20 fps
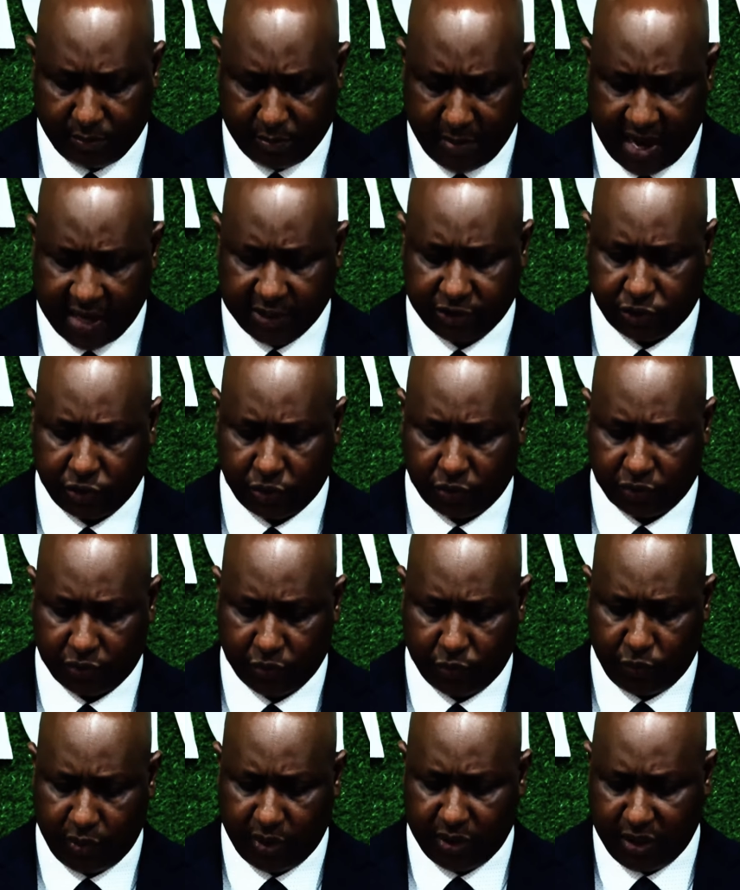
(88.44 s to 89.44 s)

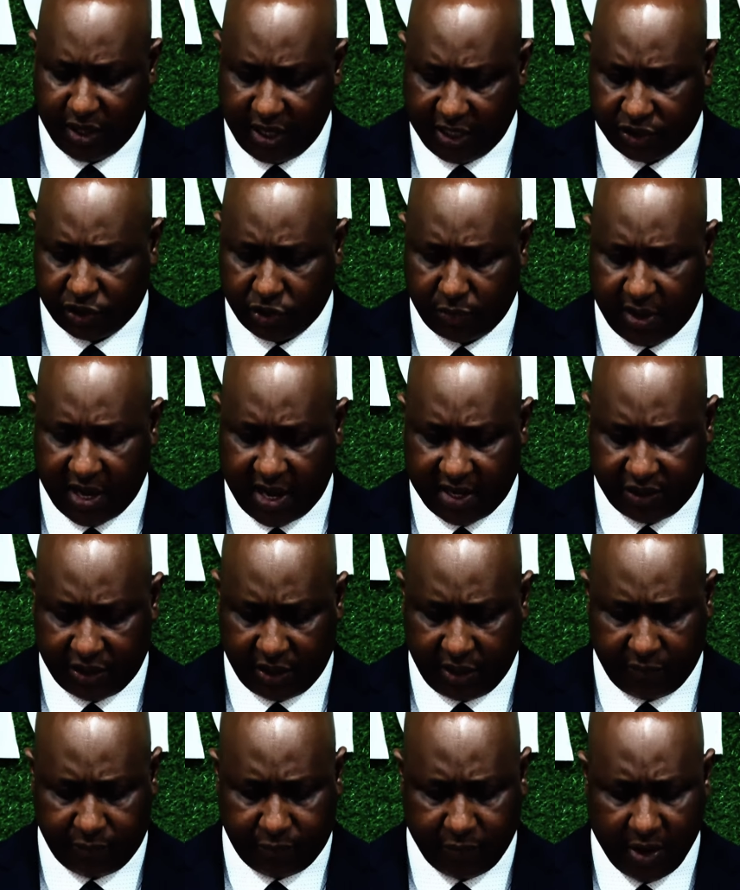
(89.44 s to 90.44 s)
milestones which need to be
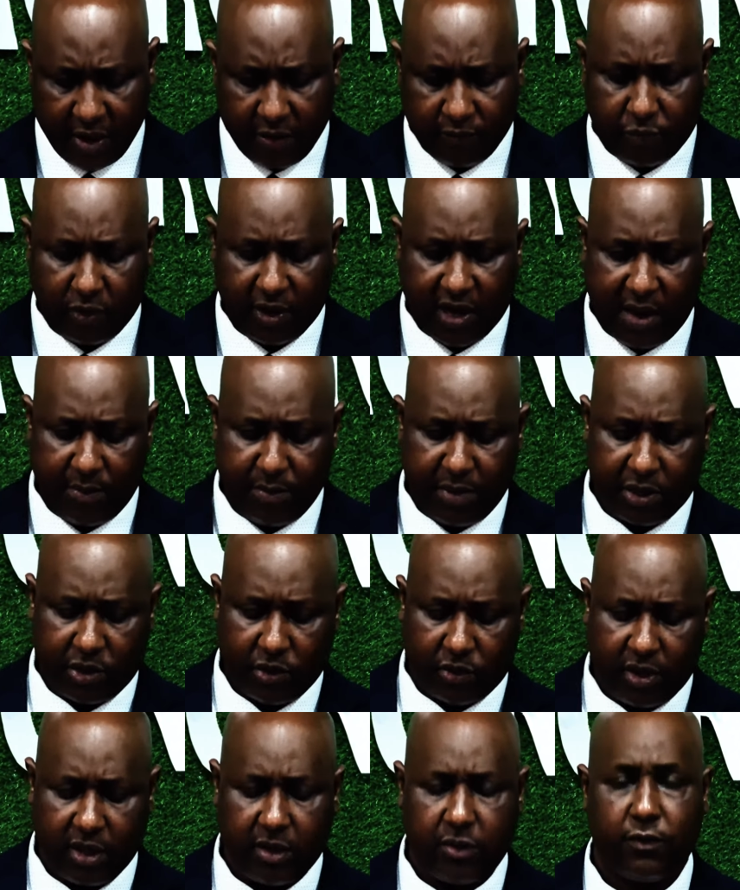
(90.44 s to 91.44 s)
achieved for Gambia
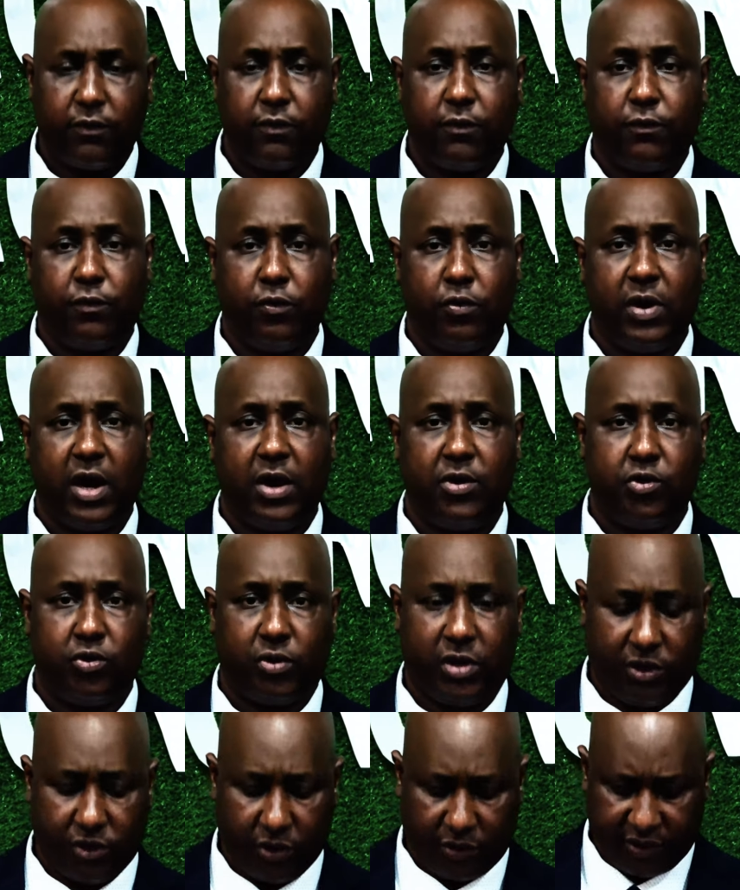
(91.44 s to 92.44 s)
to reach food and
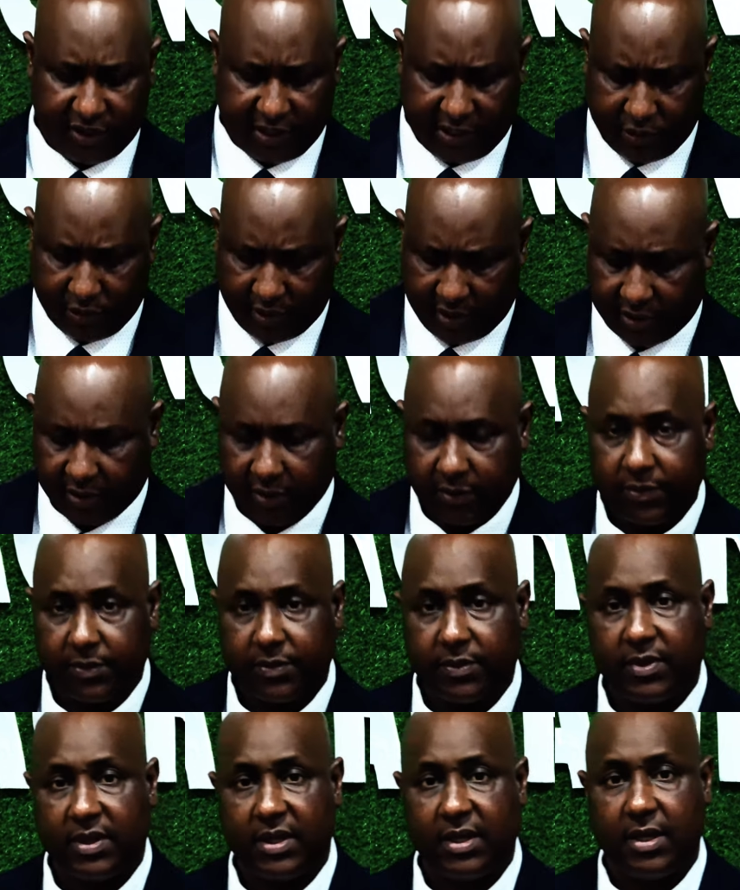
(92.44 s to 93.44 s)
nutrition security.
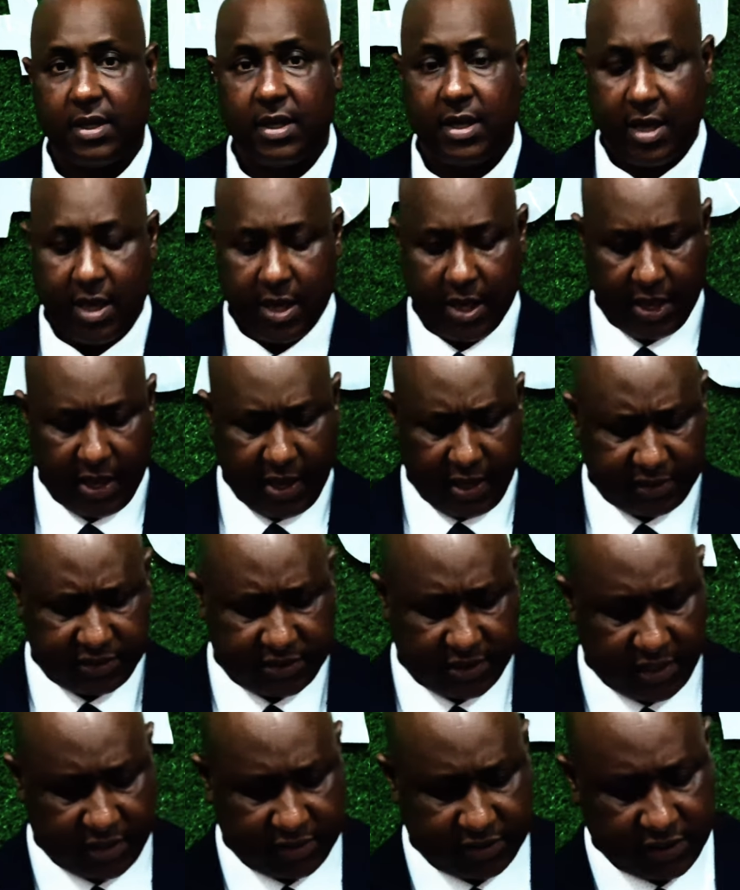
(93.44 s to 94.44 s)

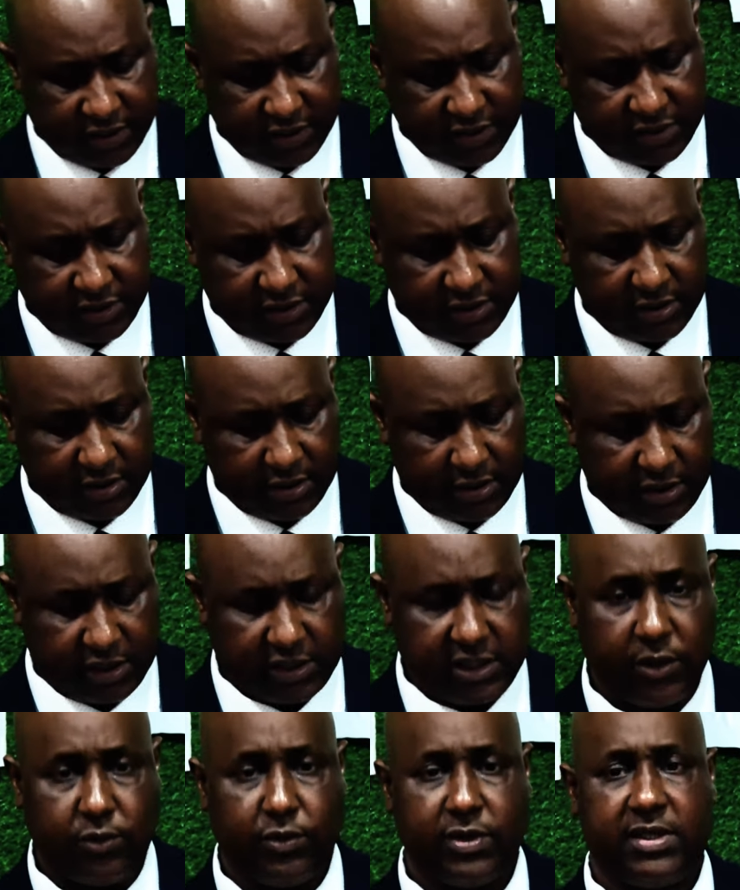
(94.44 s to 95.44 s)
Excellencies,
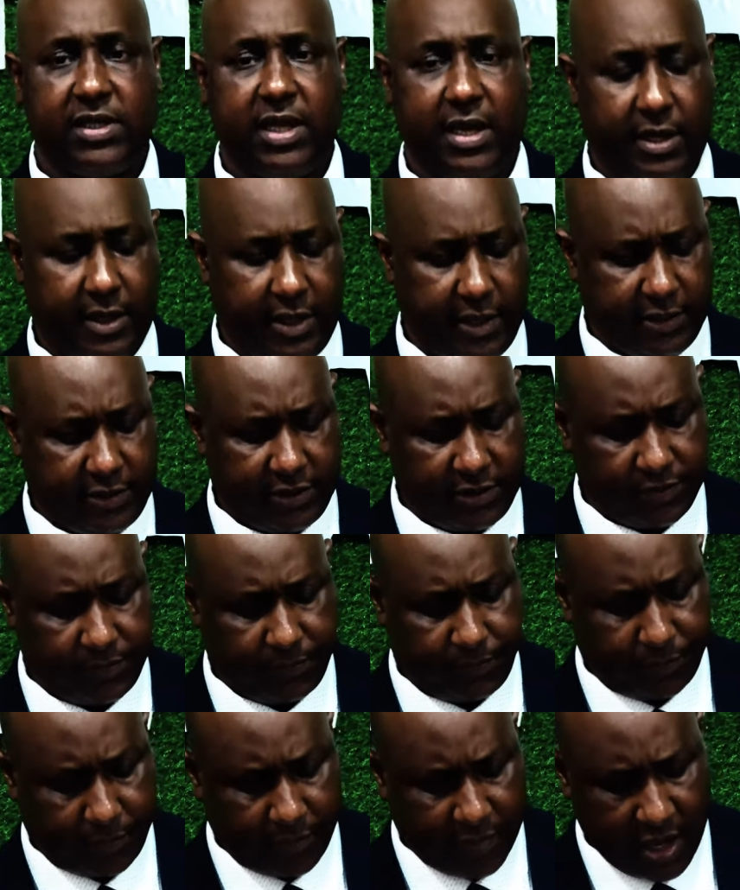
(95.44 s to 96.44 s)
distinguished delegates,
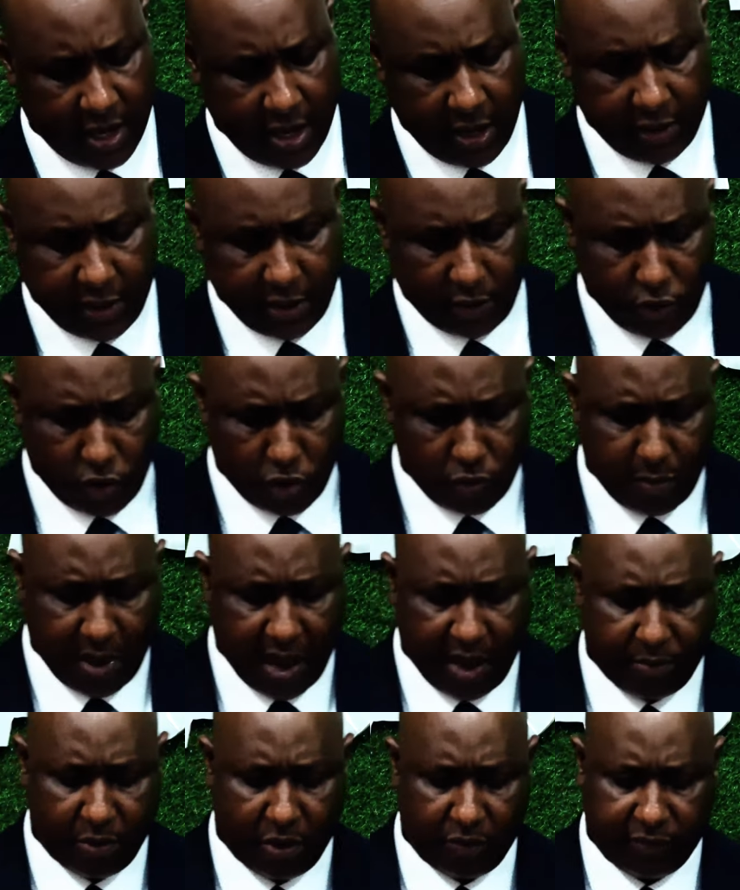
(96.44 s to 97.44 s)
the
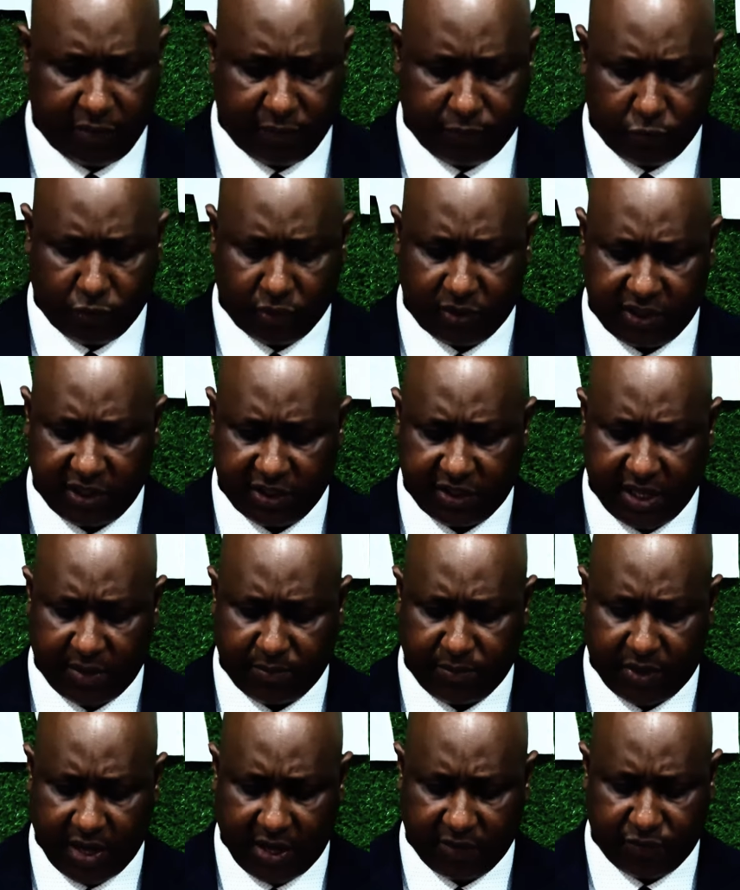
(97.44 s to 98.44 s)
roadmap of the Food
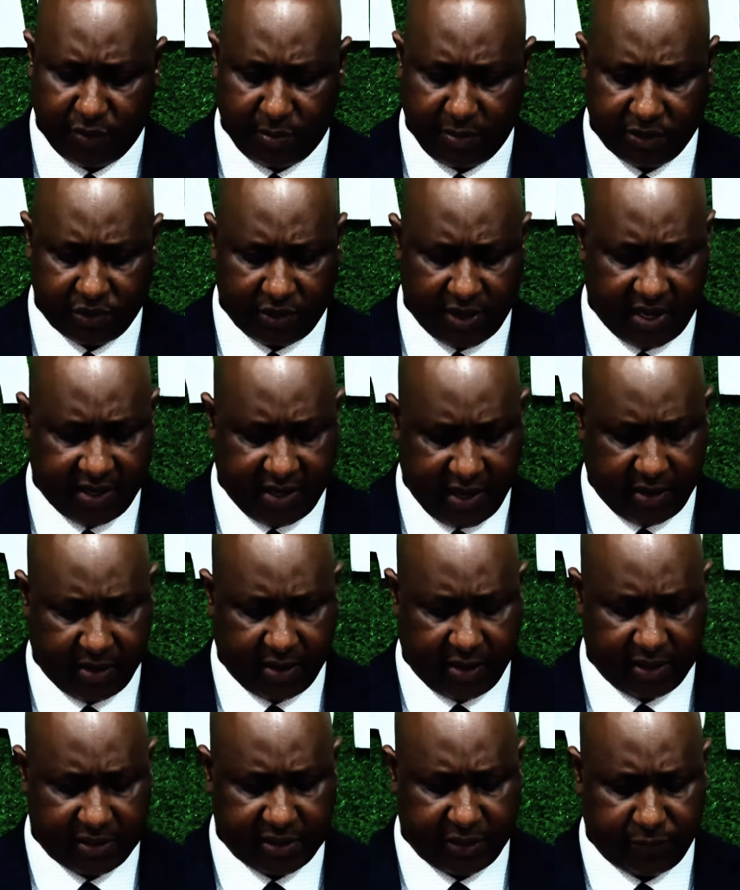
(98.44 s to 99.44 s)
System Transformation
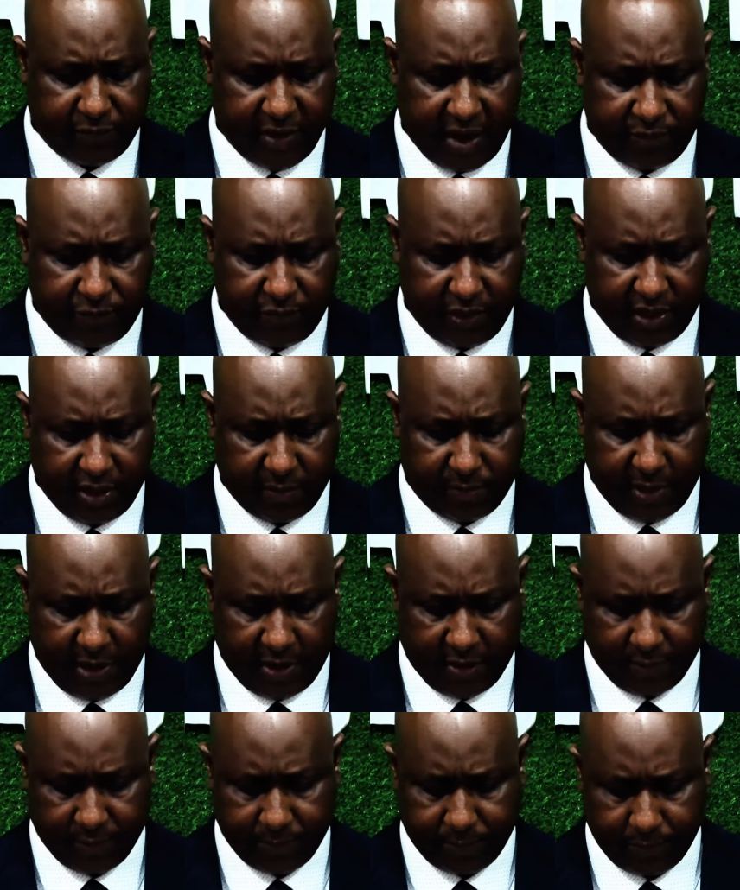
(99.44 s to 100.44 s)
Agenda is a 5-year
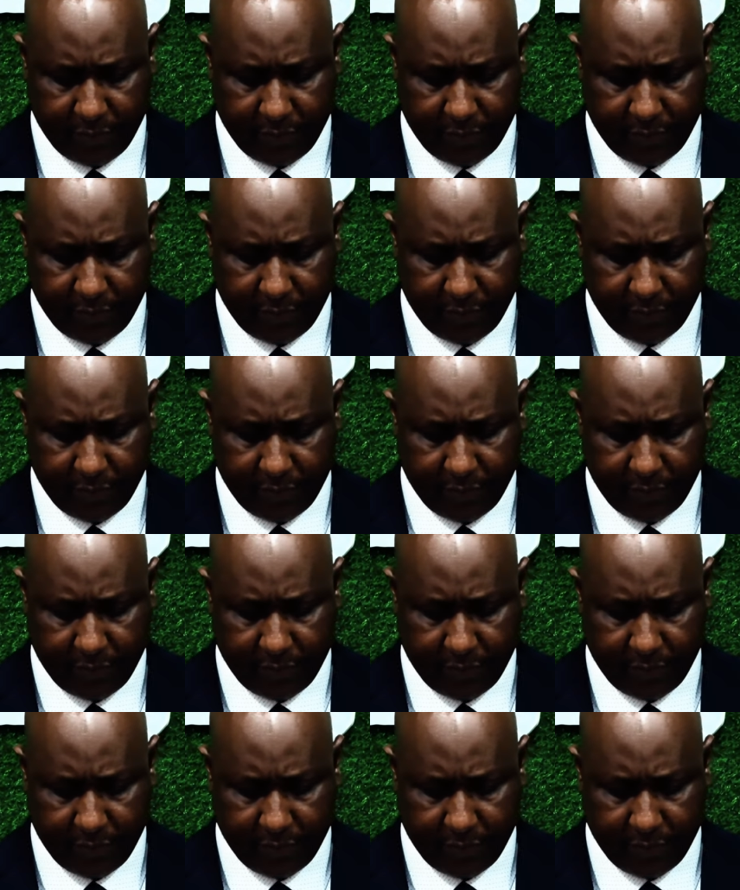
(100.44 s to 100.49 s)
plan,